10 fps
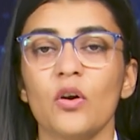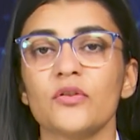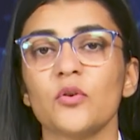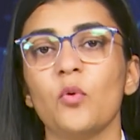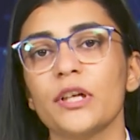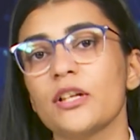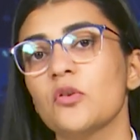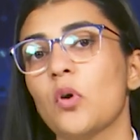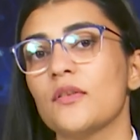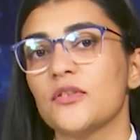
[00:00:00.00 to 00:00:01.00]
So, what are
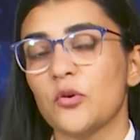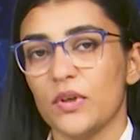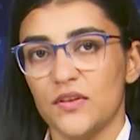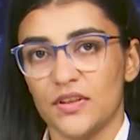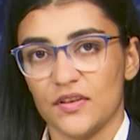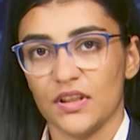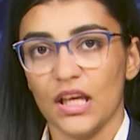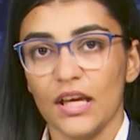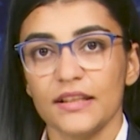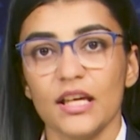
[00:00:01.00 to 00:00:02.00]
the consequences?
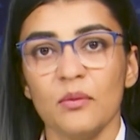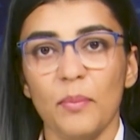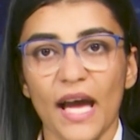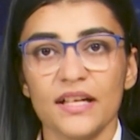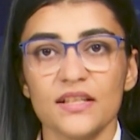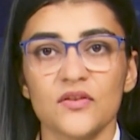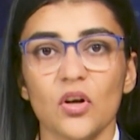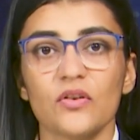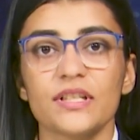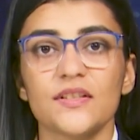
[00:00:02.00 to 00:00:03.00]
The impact is
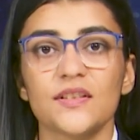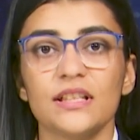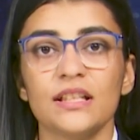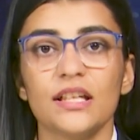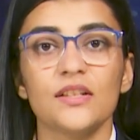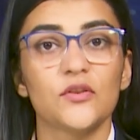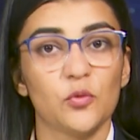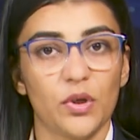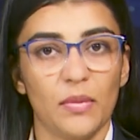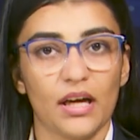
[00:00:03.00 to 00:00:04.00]
already seen in
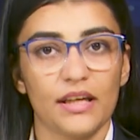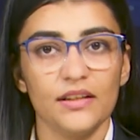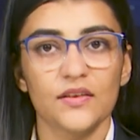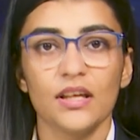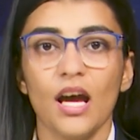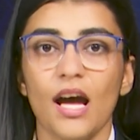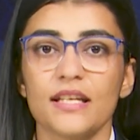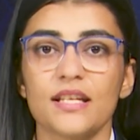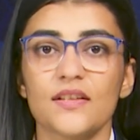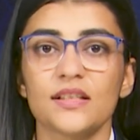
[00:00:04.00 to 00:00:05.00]
supermarkets. A
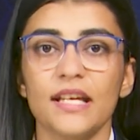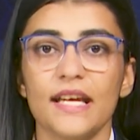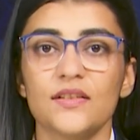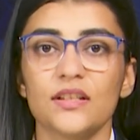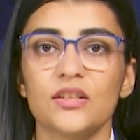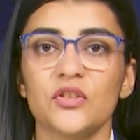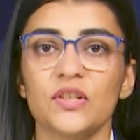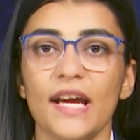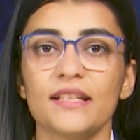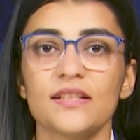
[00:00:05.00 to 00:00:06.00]
dozen eggs in the
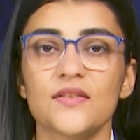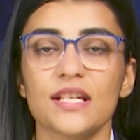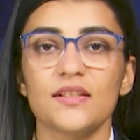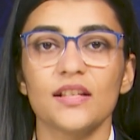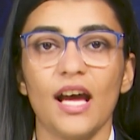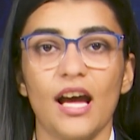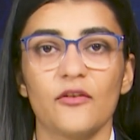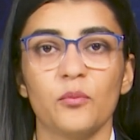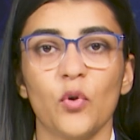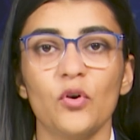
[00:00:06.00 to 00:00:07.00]
United States
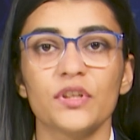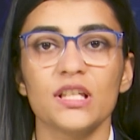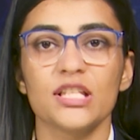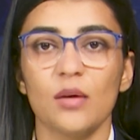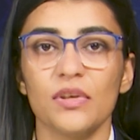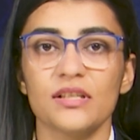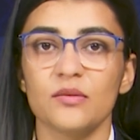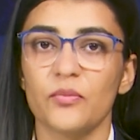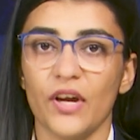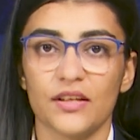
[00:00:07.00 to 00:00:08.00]
have more than doubled
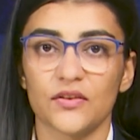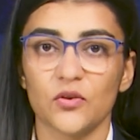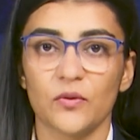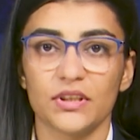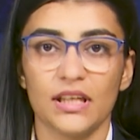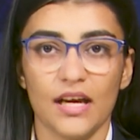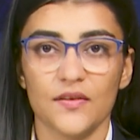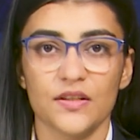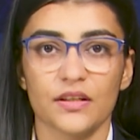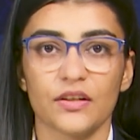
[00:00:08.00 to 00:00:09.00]
in price over the
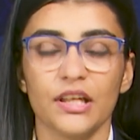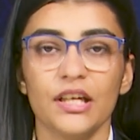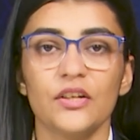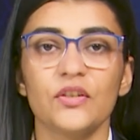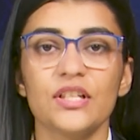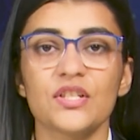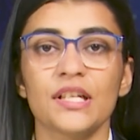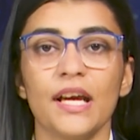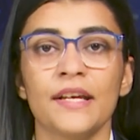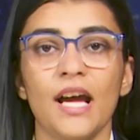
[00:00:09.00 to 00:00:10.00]
last year,
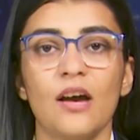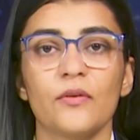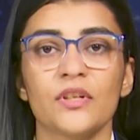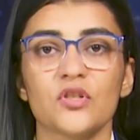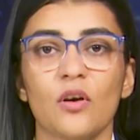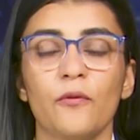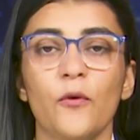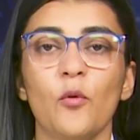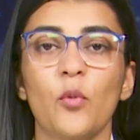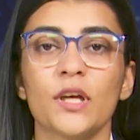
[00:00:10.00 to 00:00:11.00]
reaching an average of
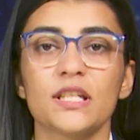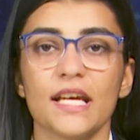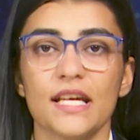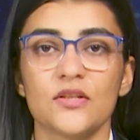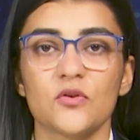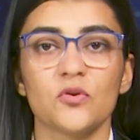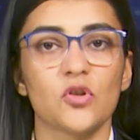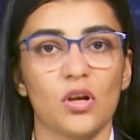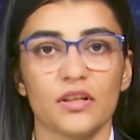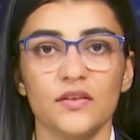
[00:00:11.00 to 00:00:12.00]

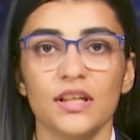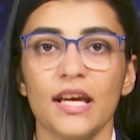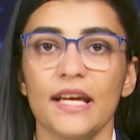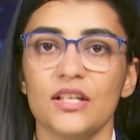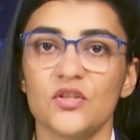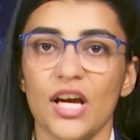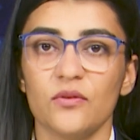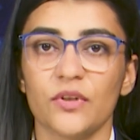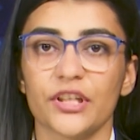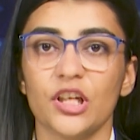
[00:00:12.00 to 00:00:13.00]
$4.82 in
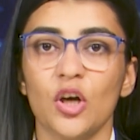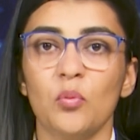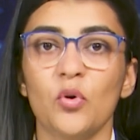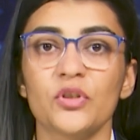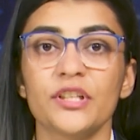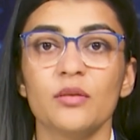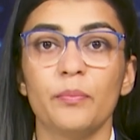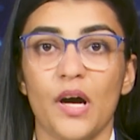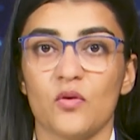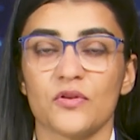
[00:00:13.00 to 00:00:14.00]
January, more than a
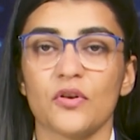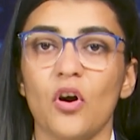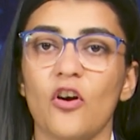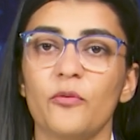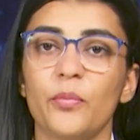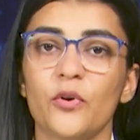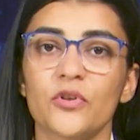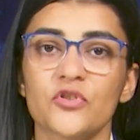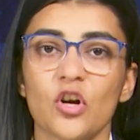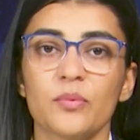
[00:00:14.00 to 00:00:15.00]
pound of
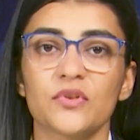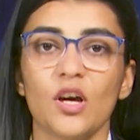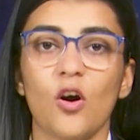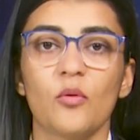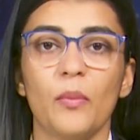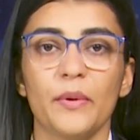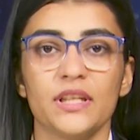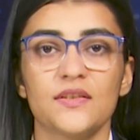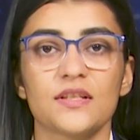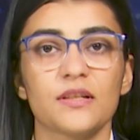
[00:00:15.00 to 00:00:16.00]
pork chops or
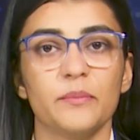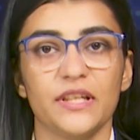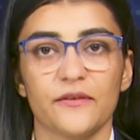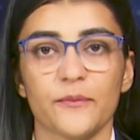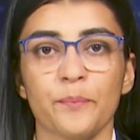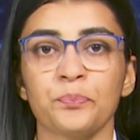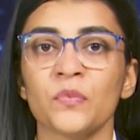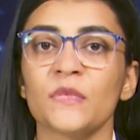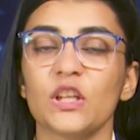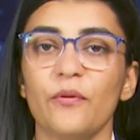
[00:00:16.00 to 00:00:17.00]
minced beef.
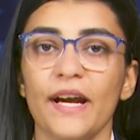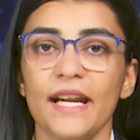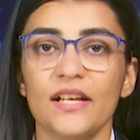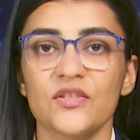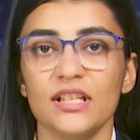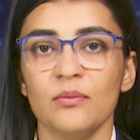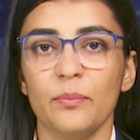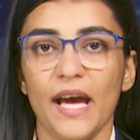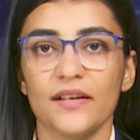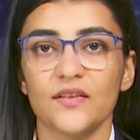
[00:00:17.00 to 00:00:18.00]
The financial
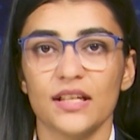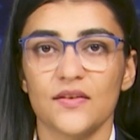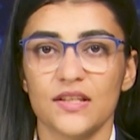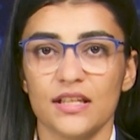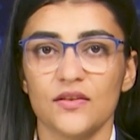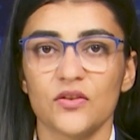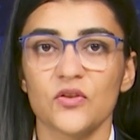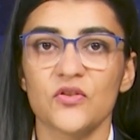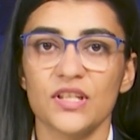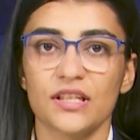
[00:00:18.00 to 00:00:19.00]
impacts extends to
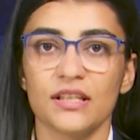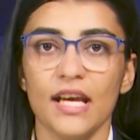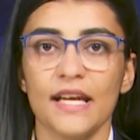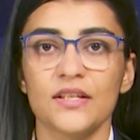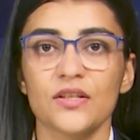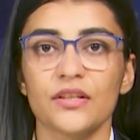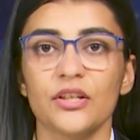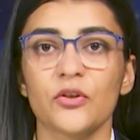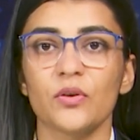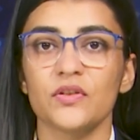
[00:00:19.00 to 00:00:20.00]
chicken and turkey
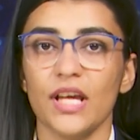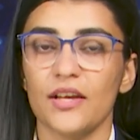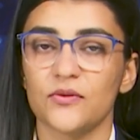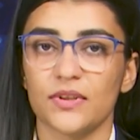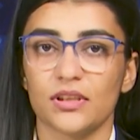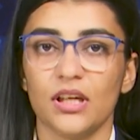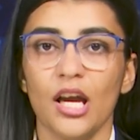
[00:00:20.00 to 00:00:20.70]
growers as well.